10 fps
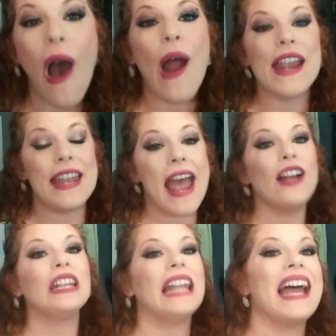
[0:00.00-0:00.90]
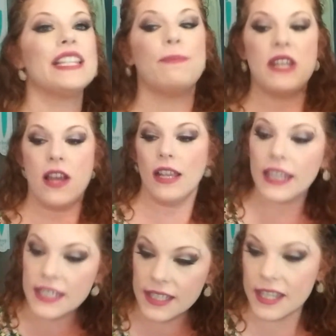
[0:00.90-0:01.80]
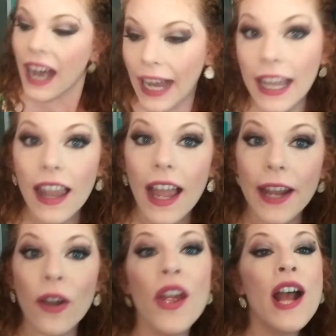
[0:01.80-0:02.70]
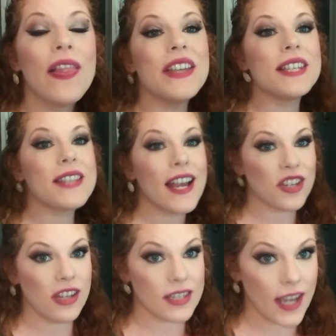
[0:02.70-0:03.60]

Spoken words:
All right, now last but not least is highlighter. This is actually the